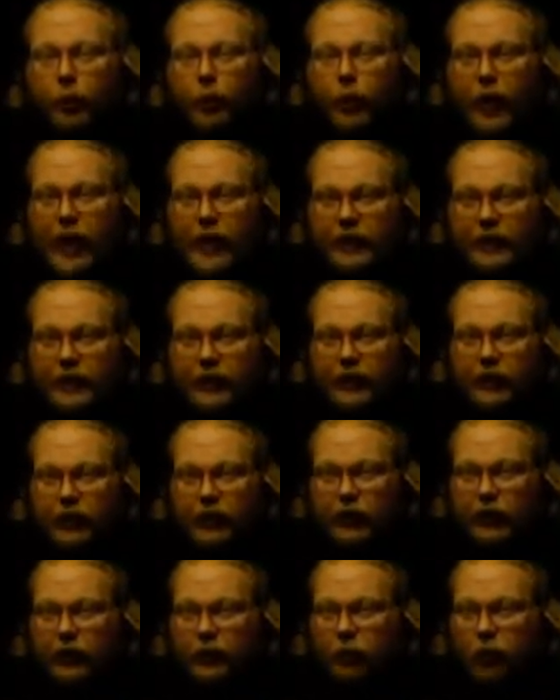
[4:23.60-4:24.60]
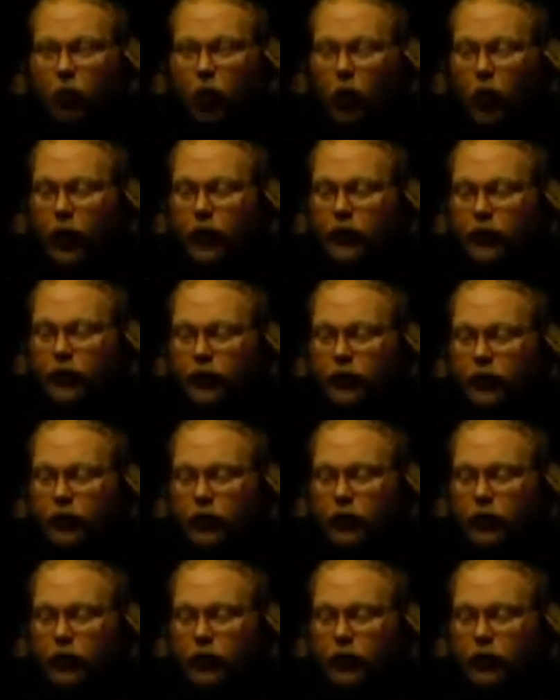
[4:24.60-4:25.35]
Basically, the point